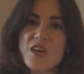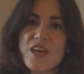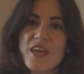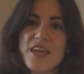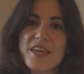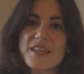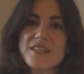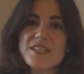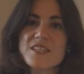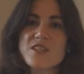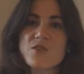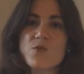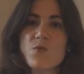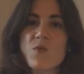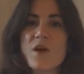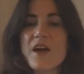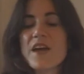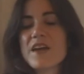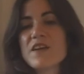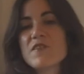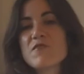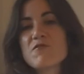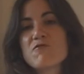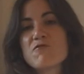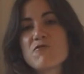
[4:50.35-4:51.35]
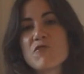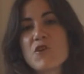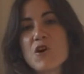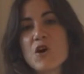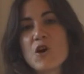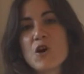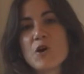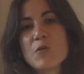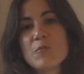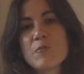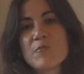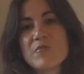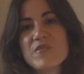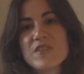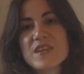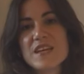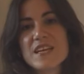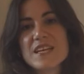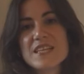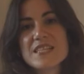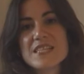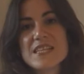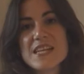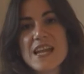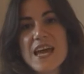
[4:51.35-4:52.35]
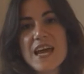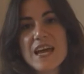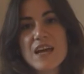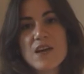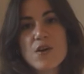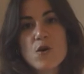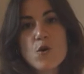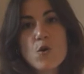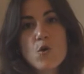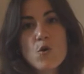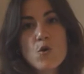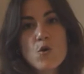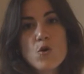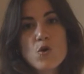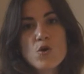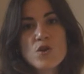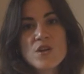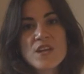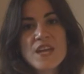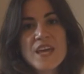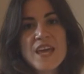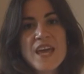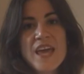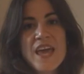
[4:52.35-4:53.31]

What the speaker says: eat it away from things like corn